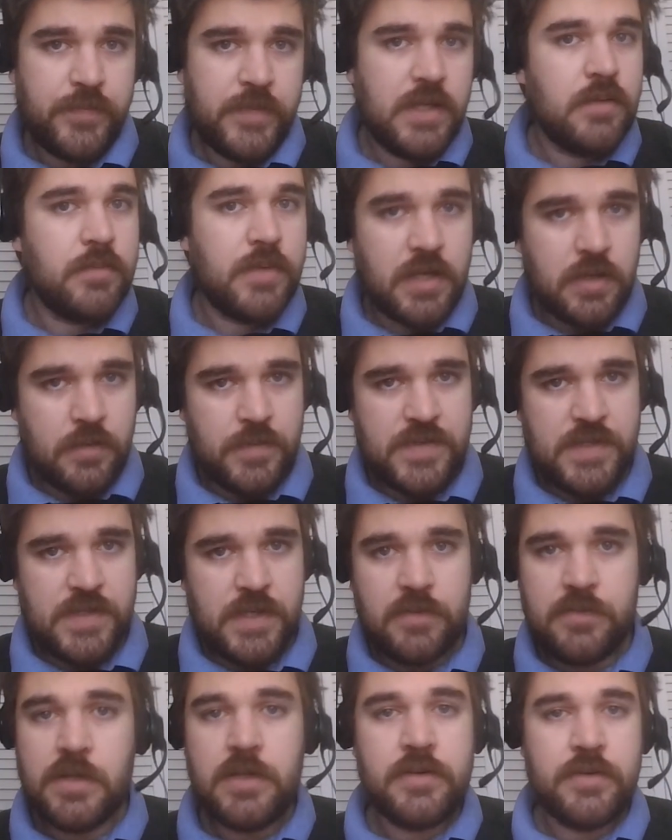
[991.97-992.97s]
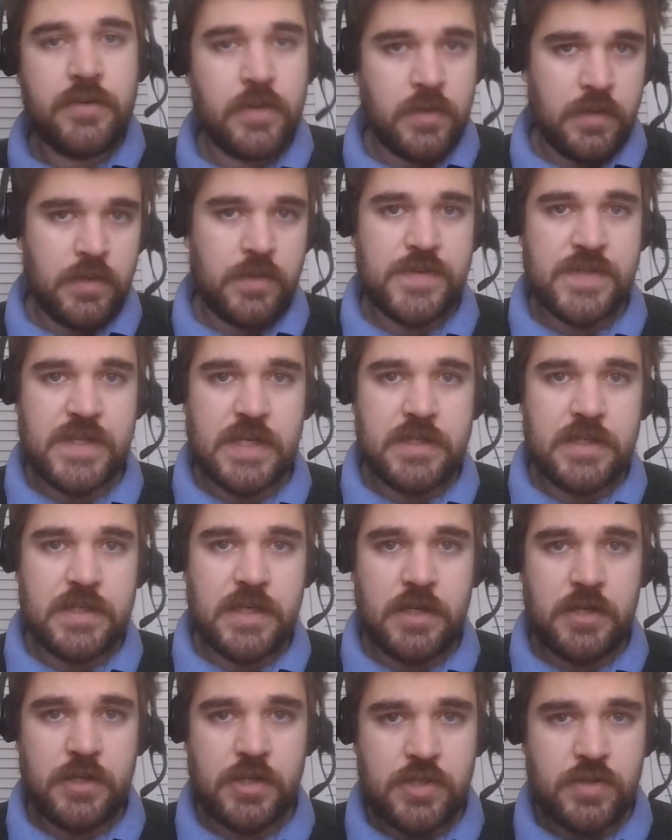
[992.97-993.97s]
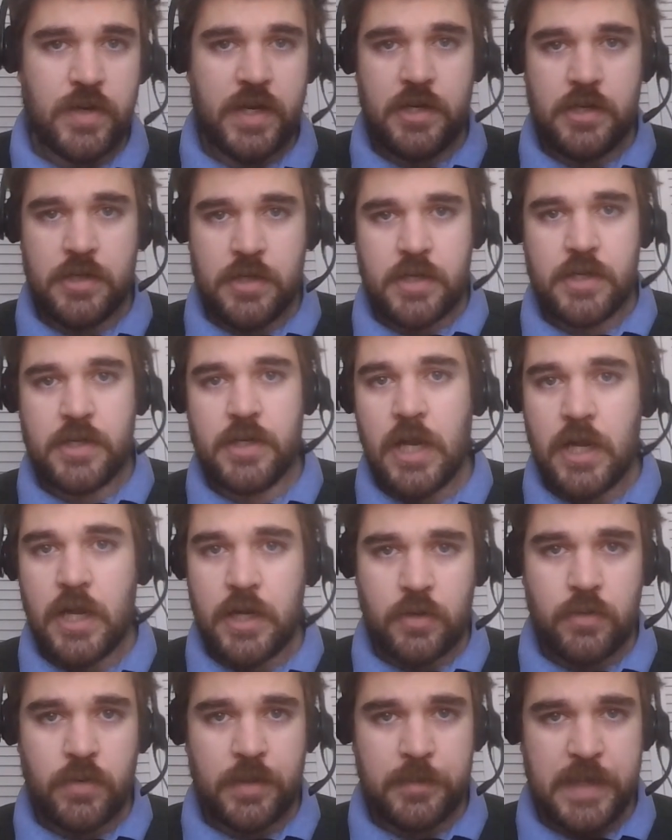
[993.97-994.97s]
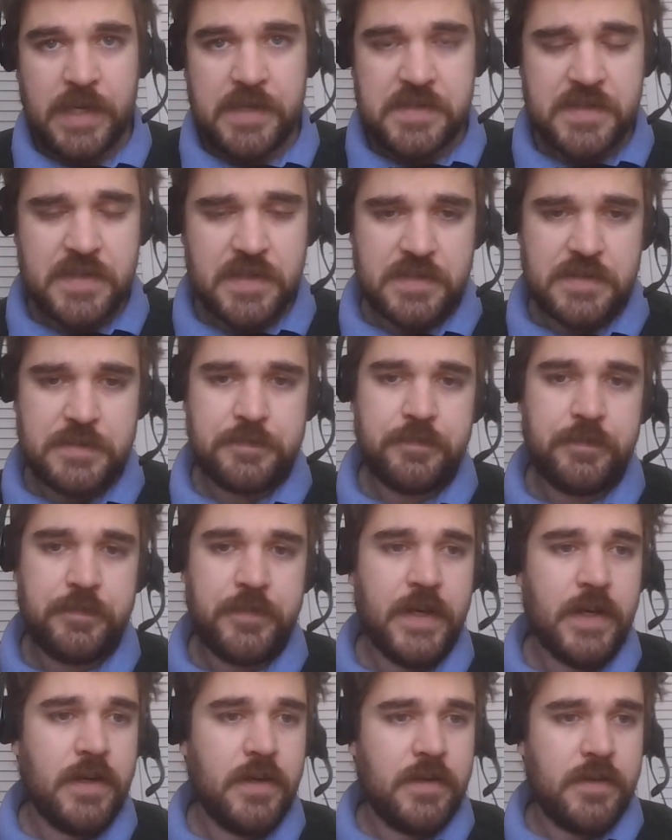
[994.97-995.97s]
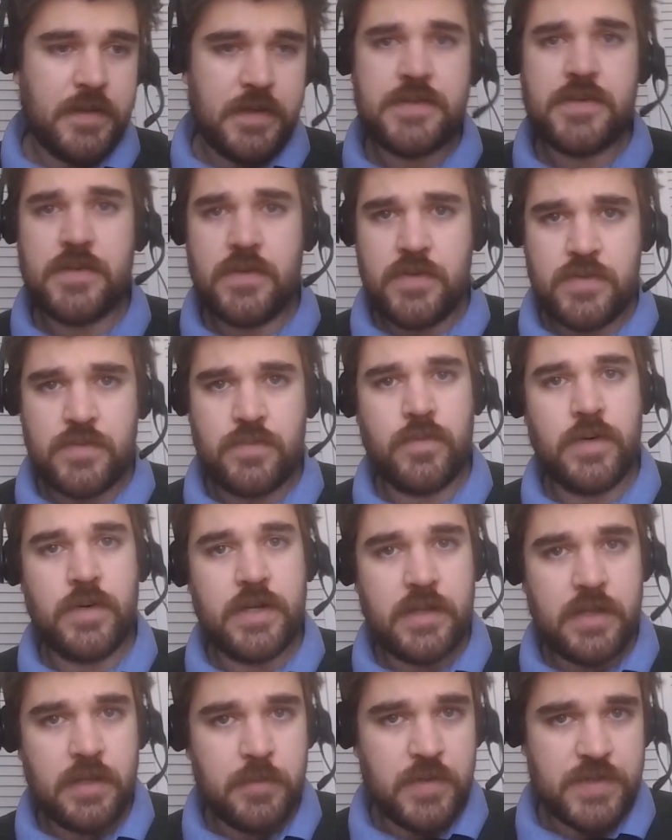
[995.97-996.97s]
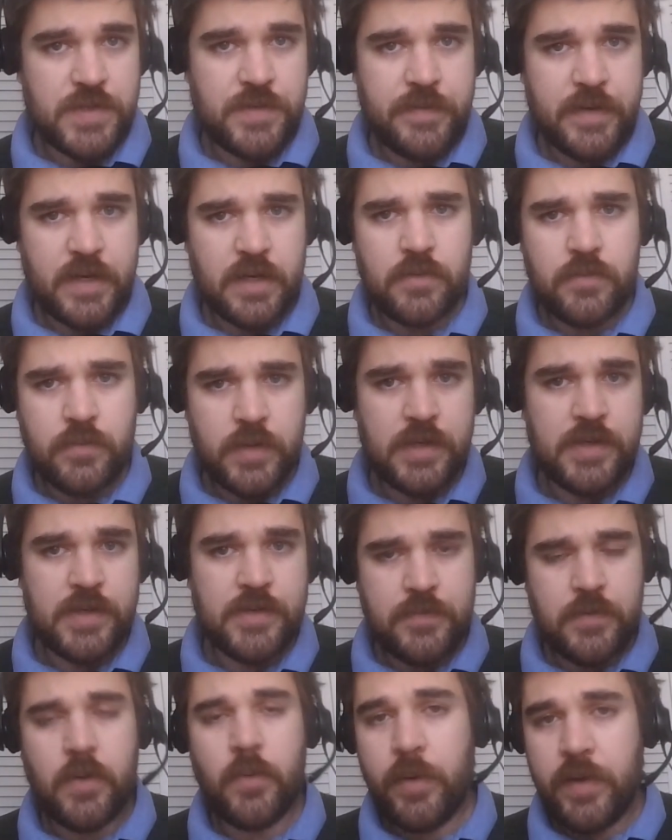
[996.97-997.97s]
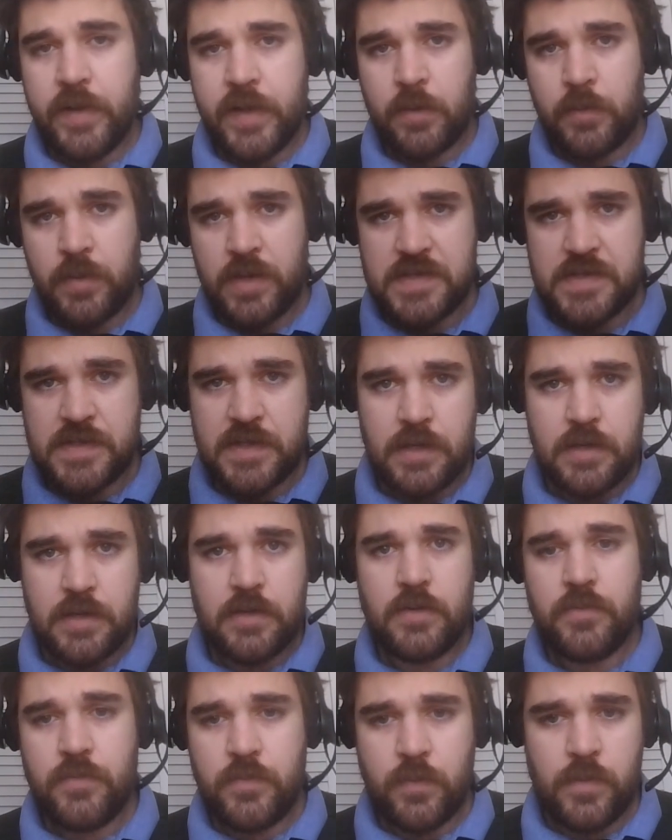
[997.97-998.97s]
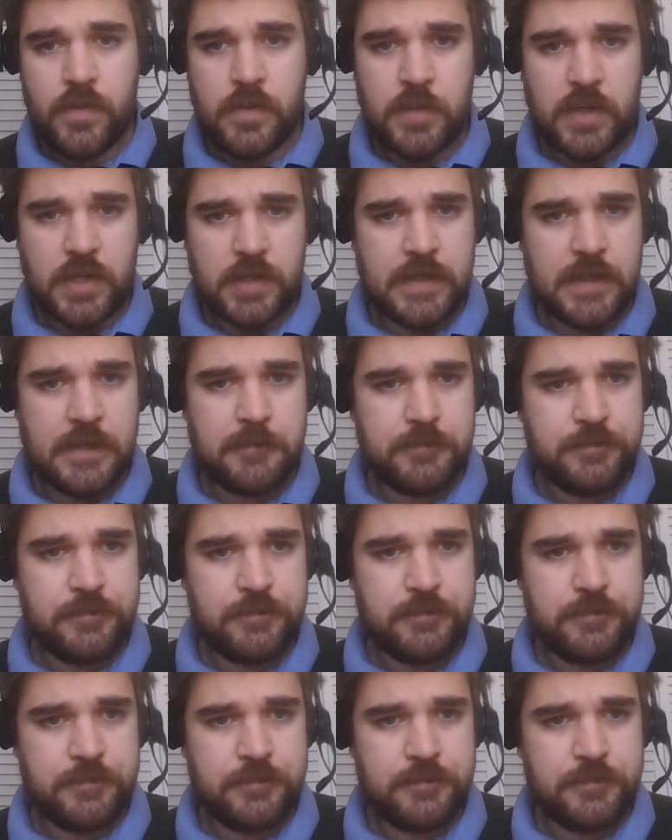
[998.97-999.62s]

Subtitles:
Human can resolve it. You can use that data to train it on an ongoing basis. This is one of the most effective ways forward that we see for the market.